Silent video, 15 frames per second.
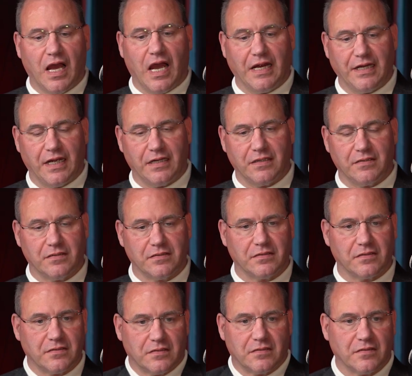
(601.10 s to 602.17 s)
And then
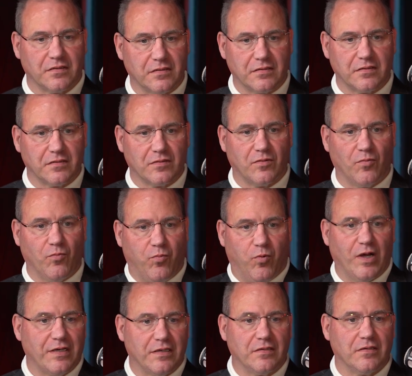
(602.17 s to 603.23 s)

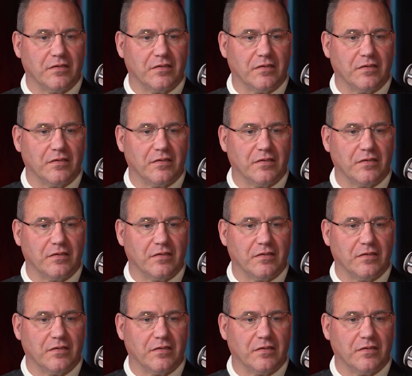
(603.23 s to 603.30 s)
what